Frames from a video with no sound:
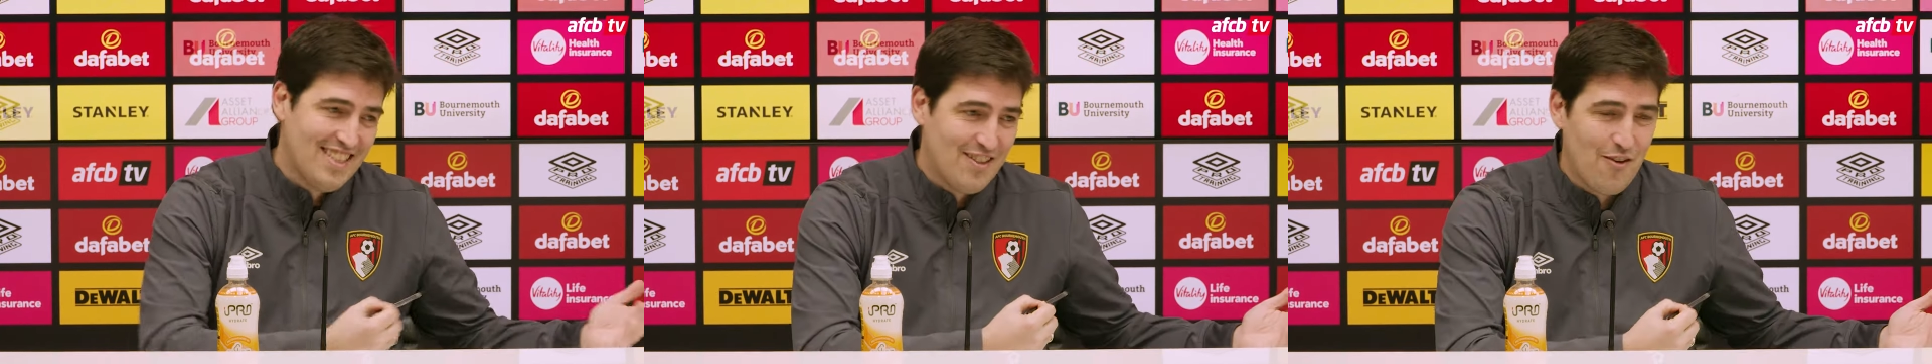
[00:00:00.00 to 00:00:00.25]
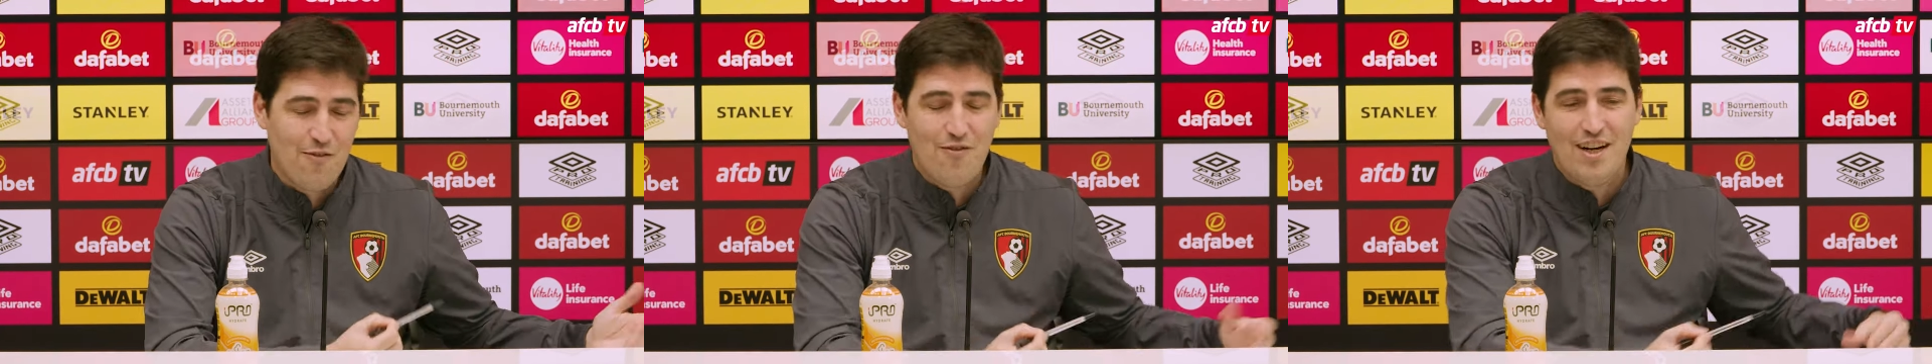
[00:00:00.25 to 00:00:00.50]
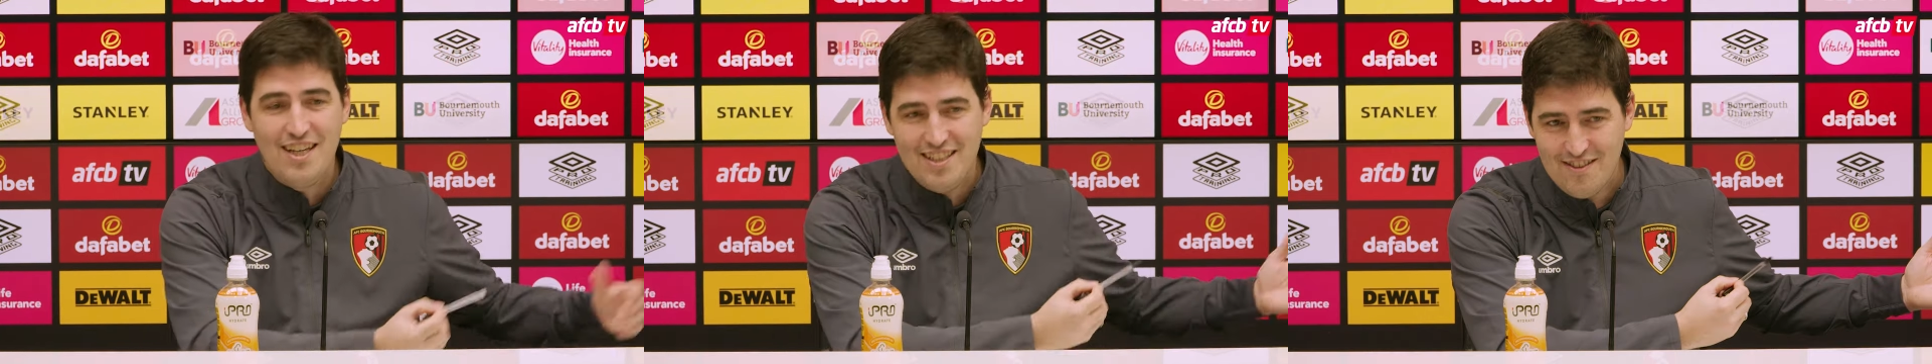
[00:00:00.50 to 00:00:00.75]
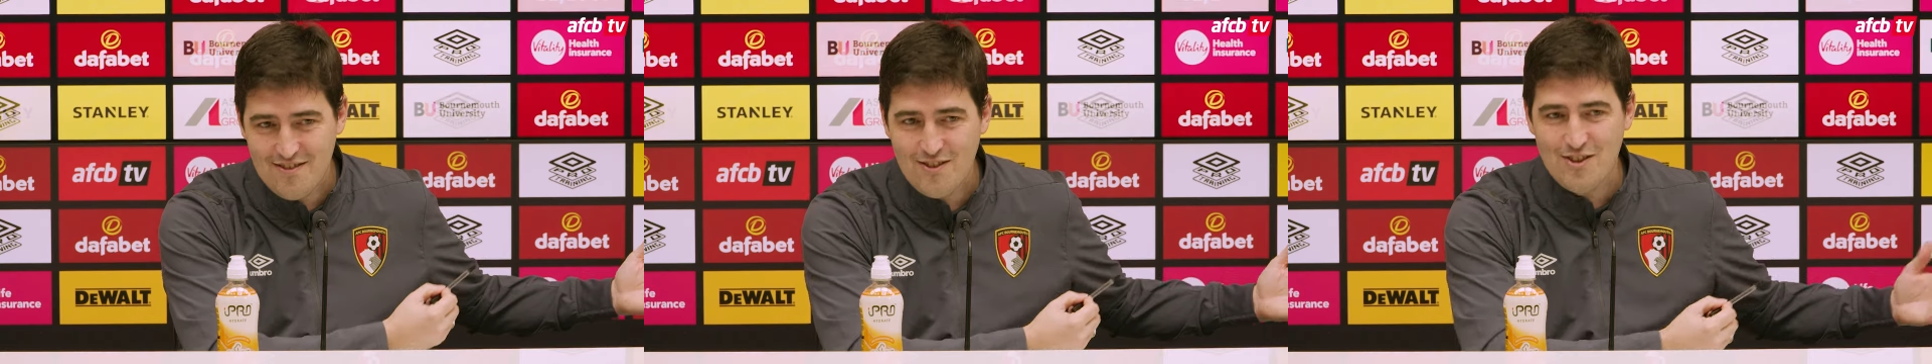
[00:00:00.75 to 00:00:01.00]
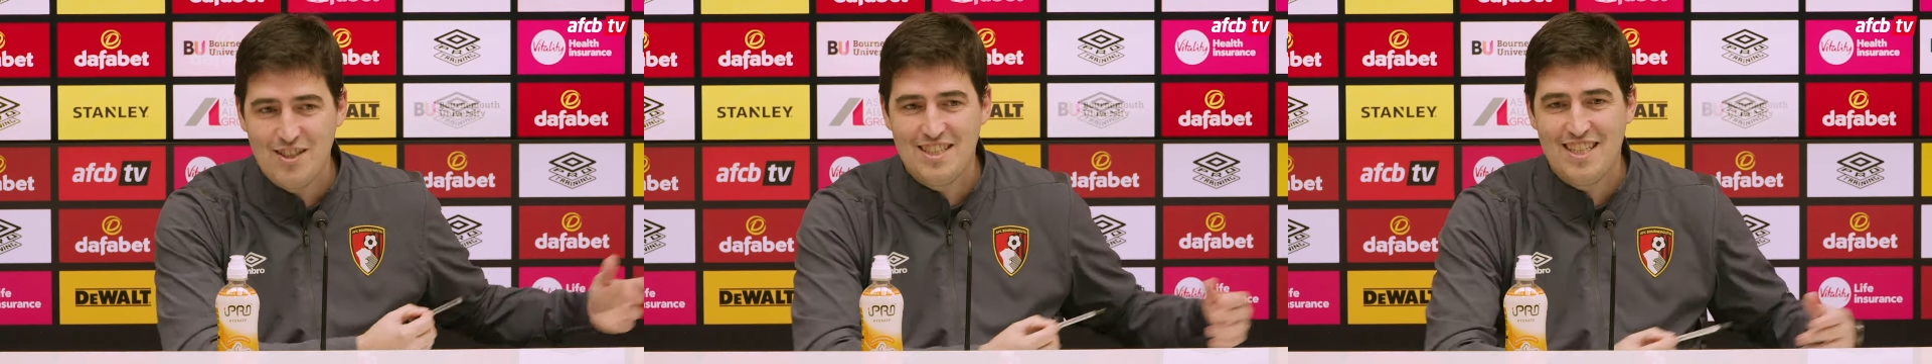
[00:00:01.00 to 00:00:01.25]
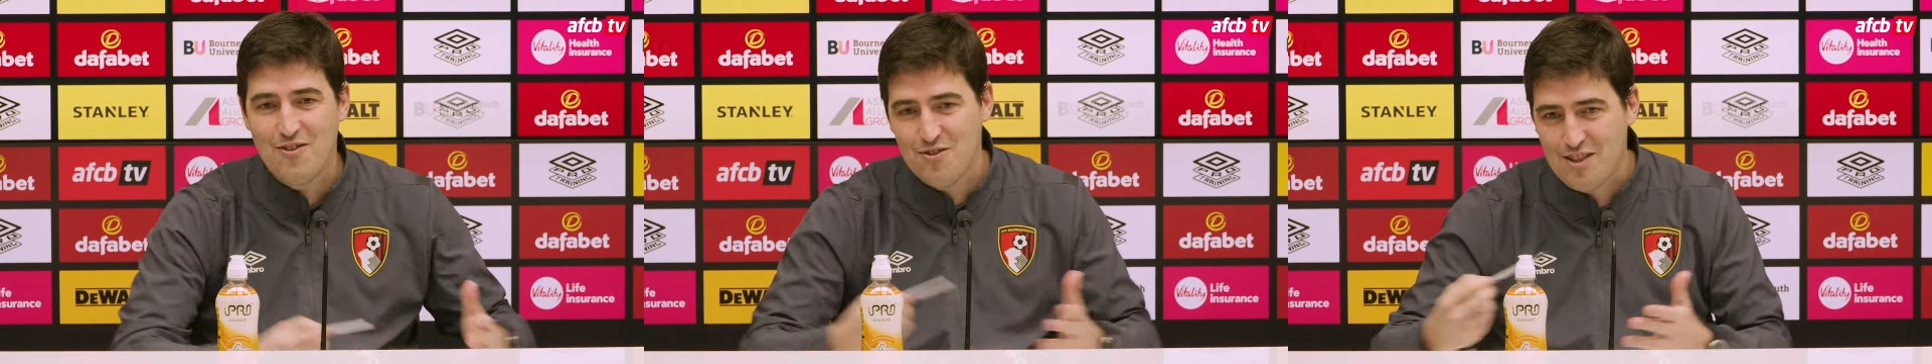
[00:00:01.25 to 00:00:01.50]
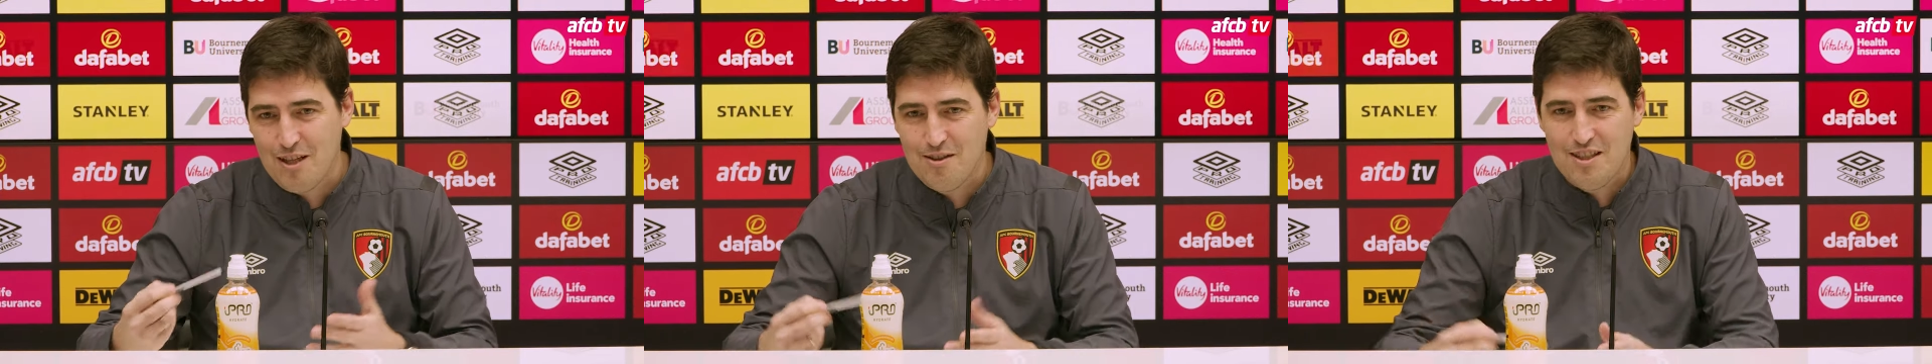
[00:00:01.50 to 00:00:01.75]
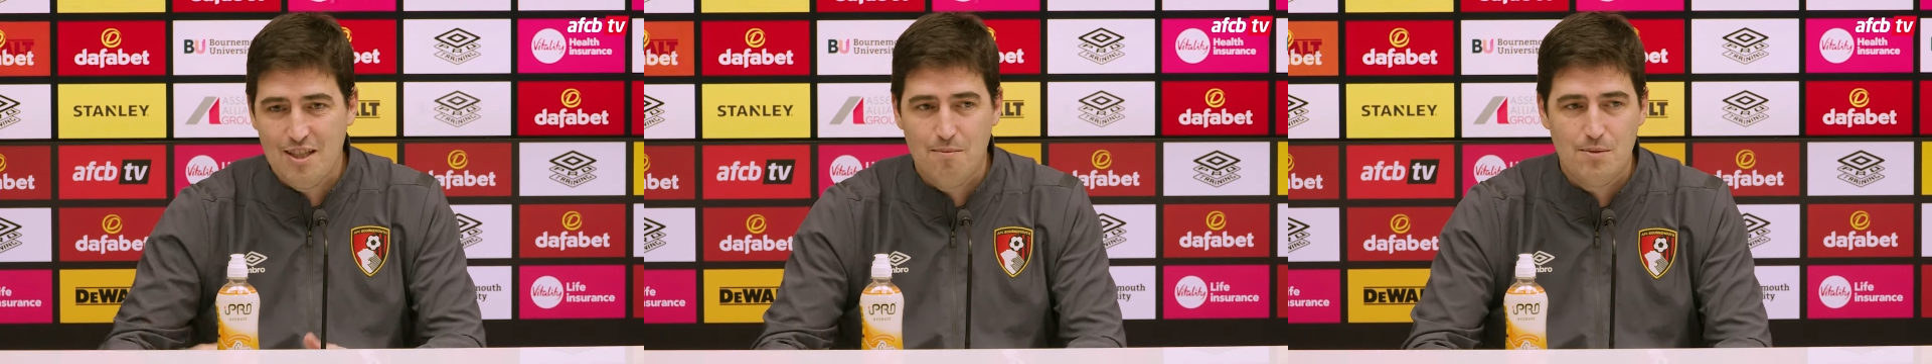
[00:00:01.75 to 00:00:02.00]
another fight for the second
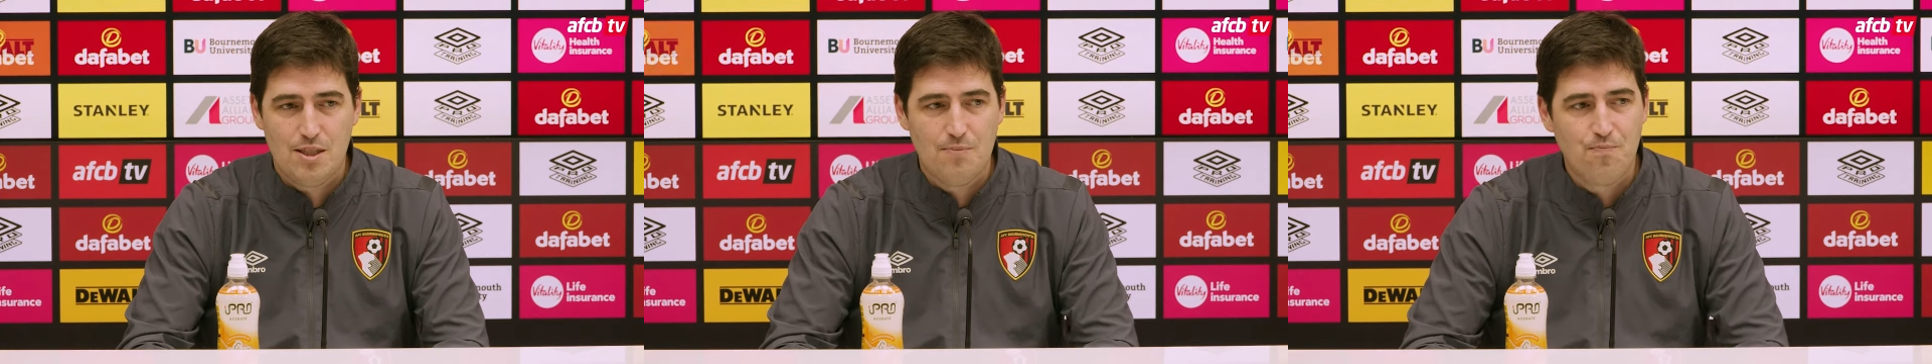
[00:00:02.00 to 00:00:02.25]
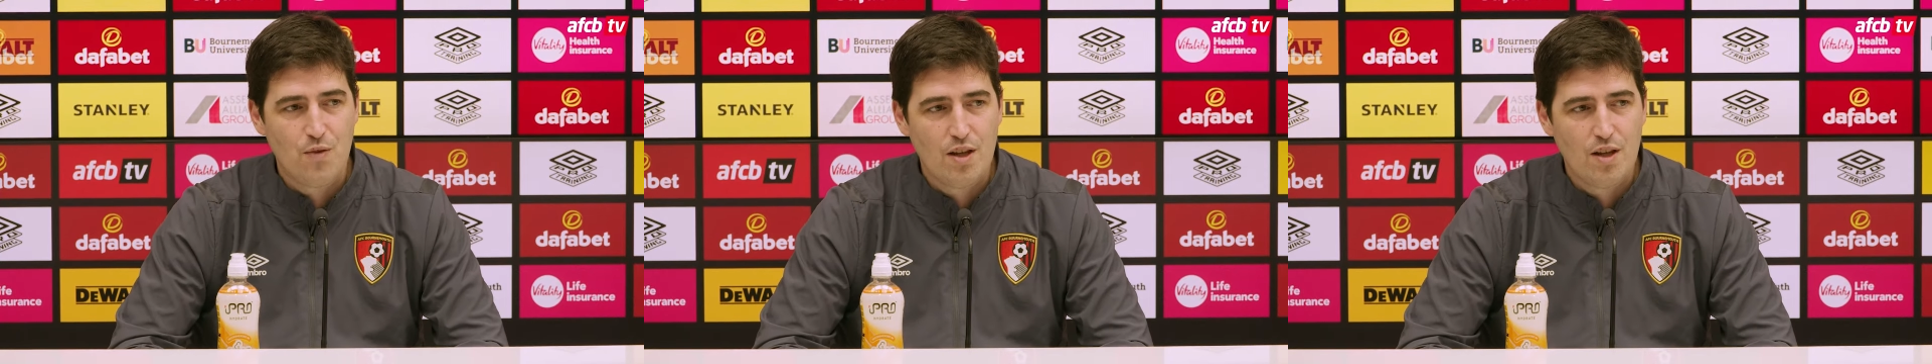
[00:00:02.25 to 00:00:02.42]
10 teams